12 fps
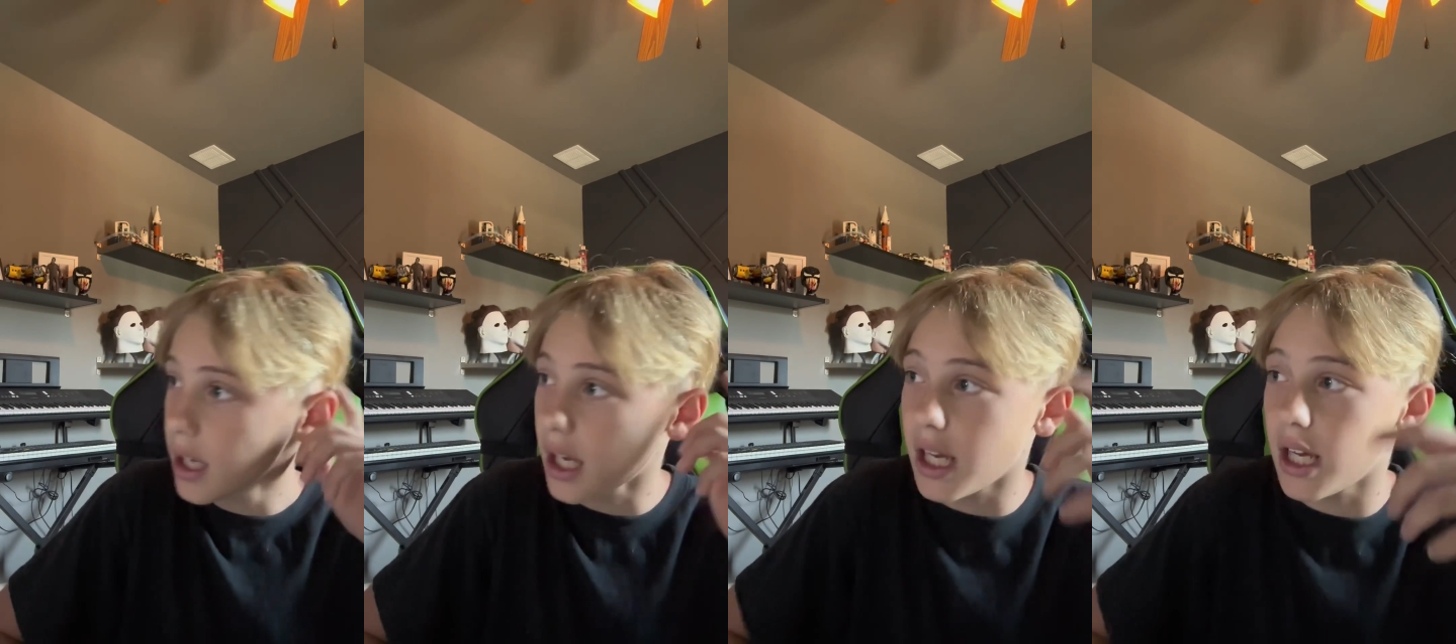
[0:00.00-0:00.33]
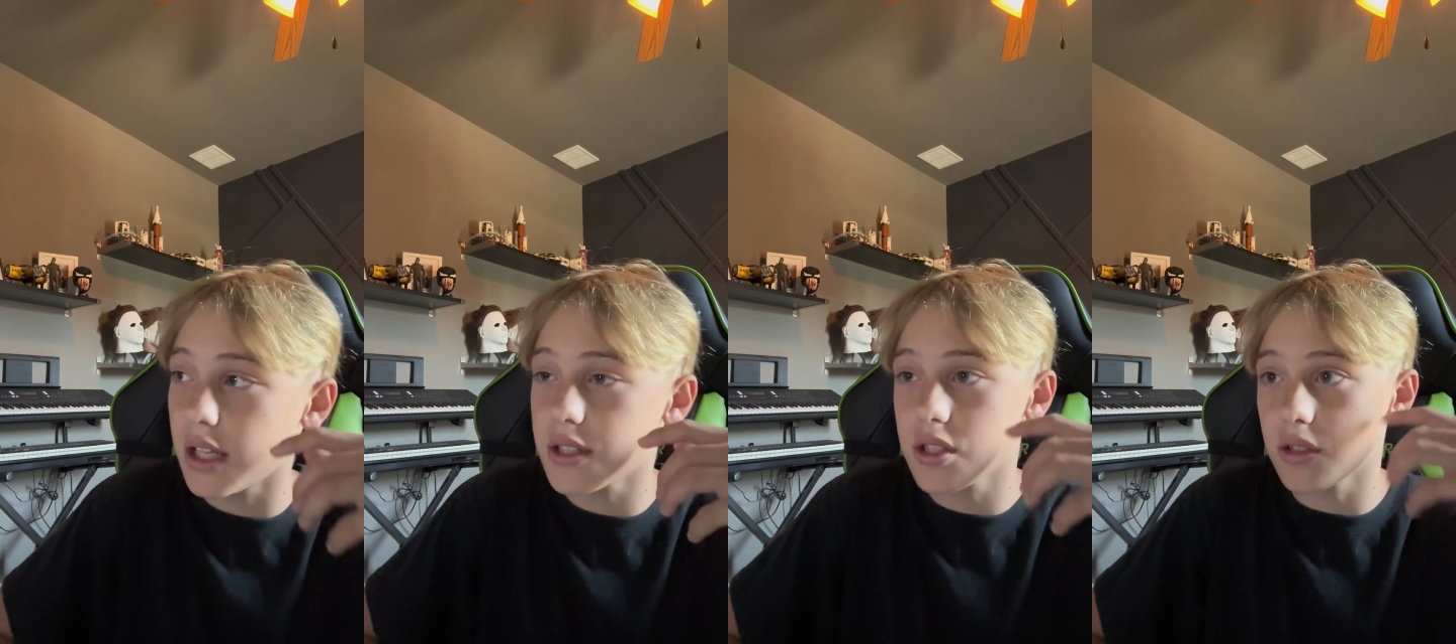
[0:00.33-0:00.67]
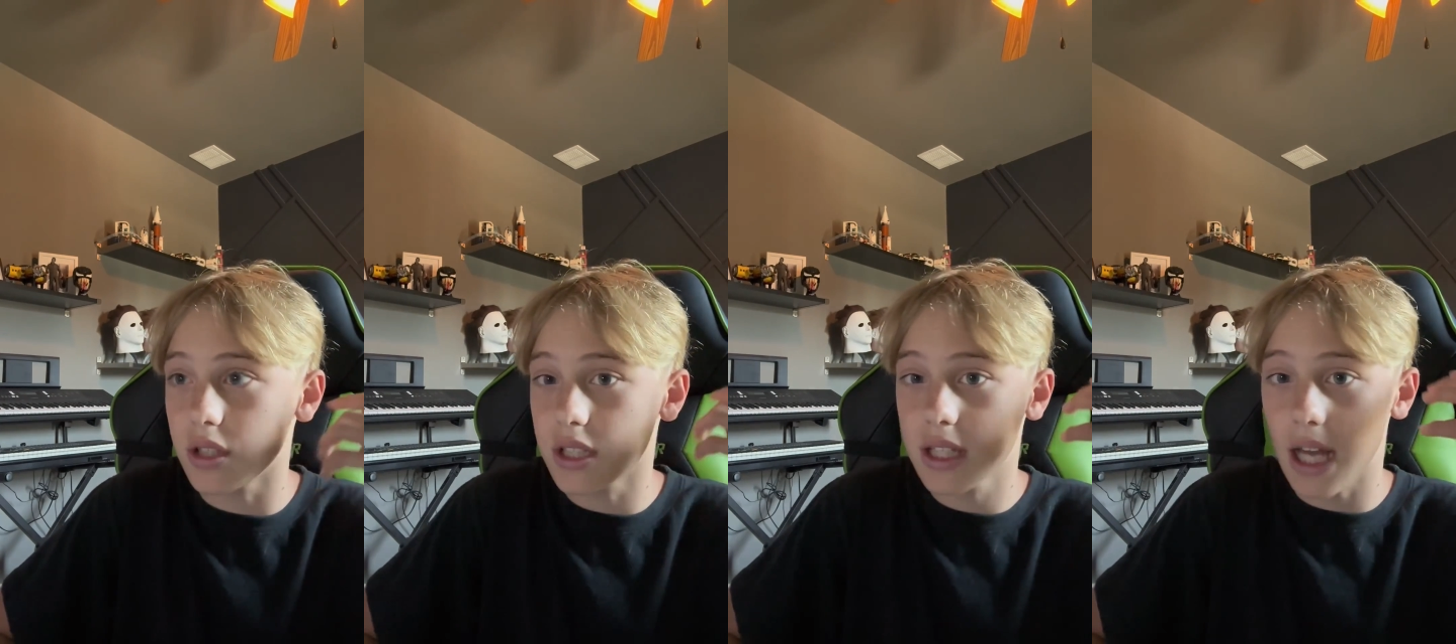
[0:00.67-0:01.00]
and so
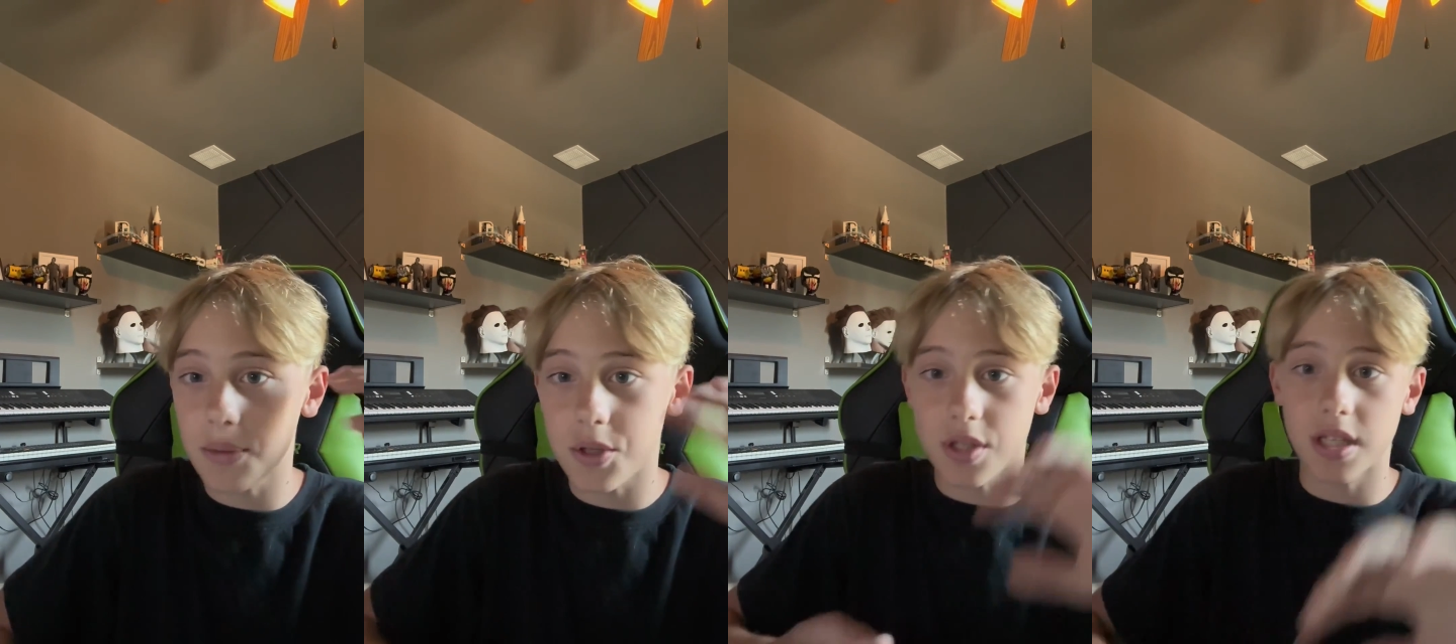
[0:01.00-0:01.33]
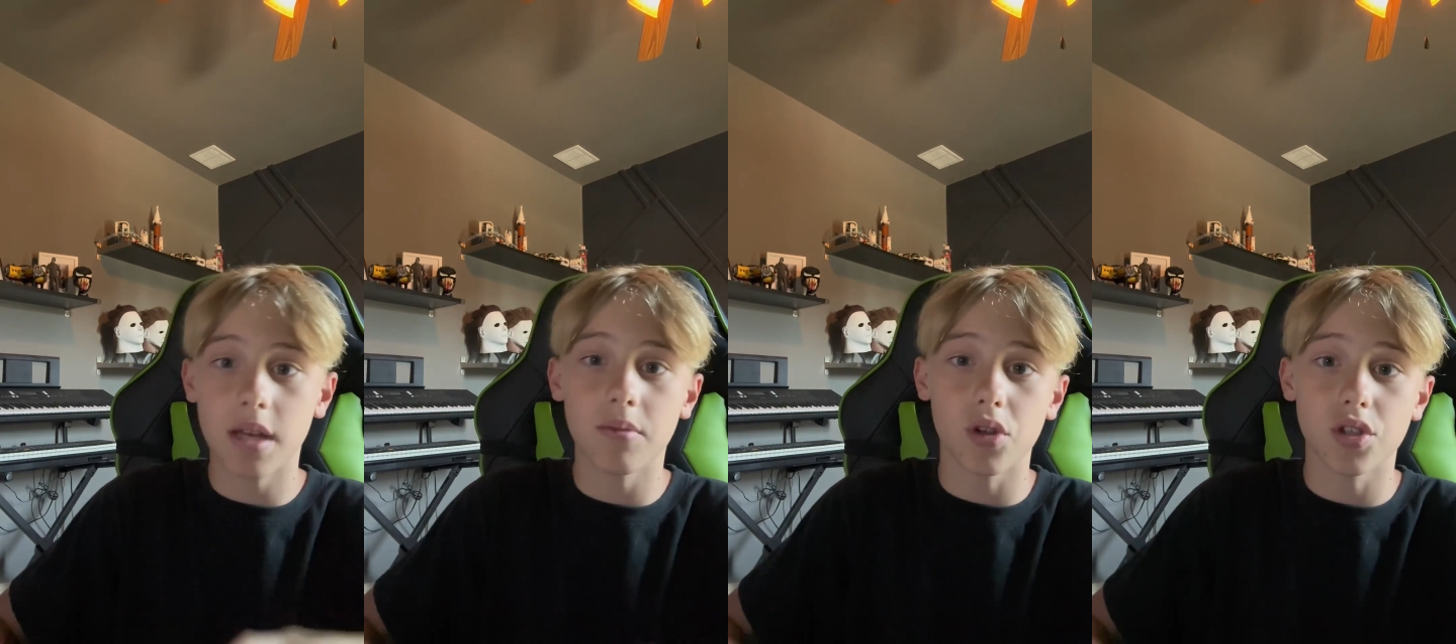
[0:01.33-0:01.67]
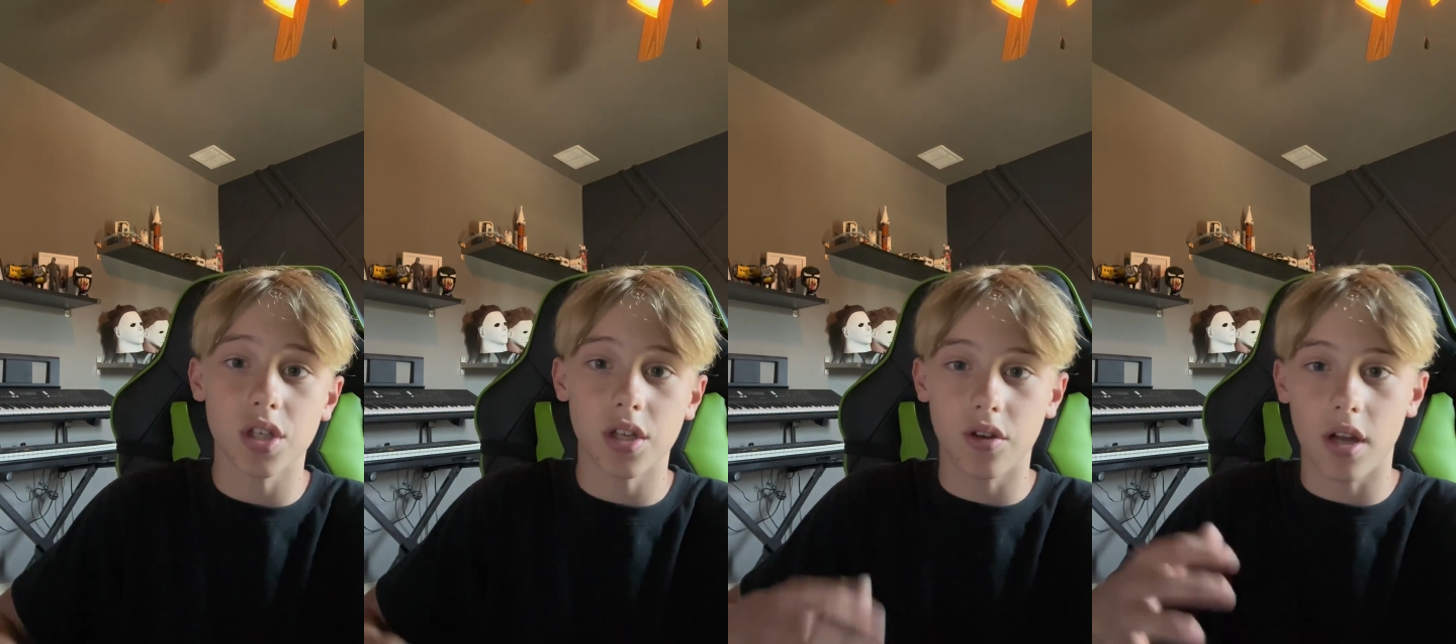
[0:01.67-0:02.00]
it captures the image
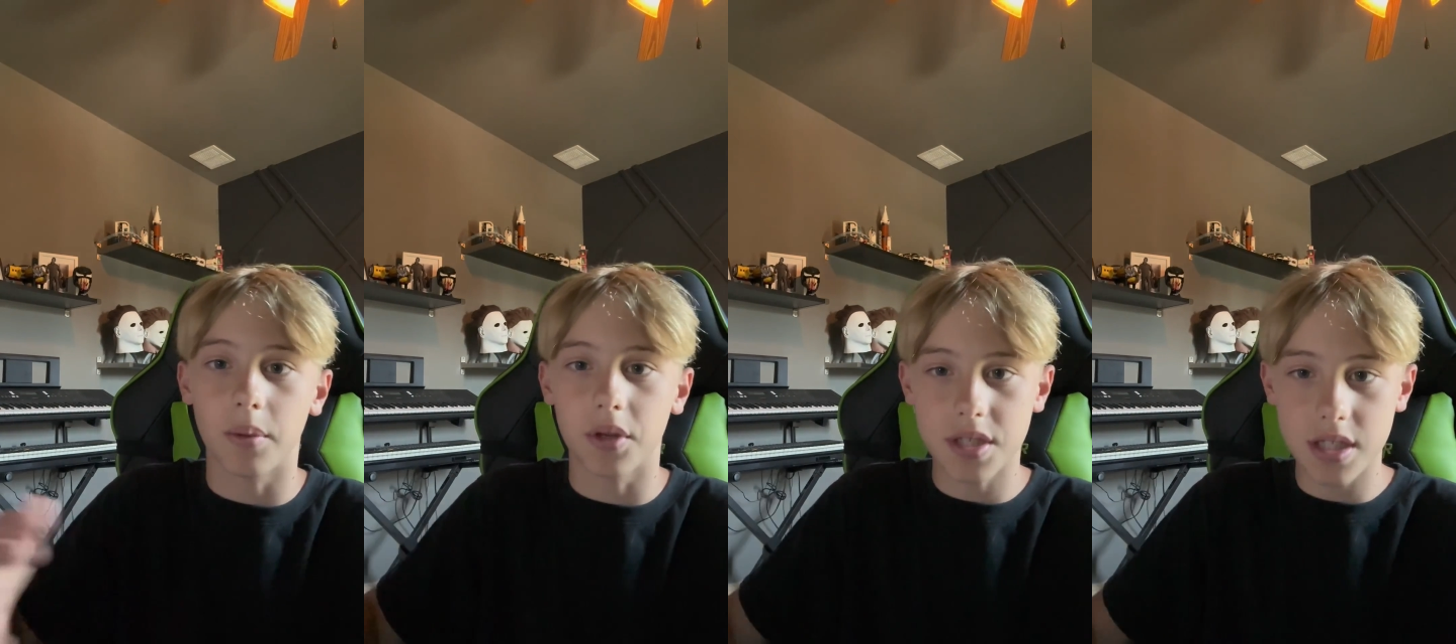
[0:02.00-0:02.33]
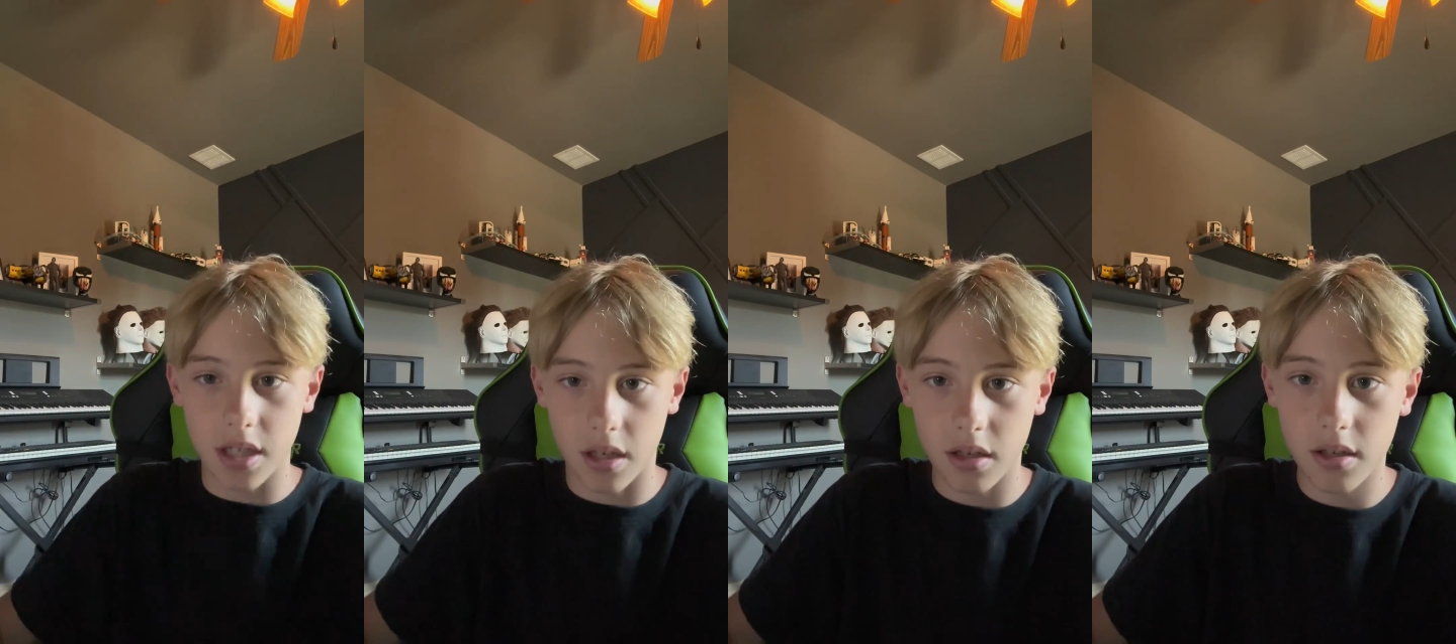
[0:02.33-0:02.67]
and you're able to see.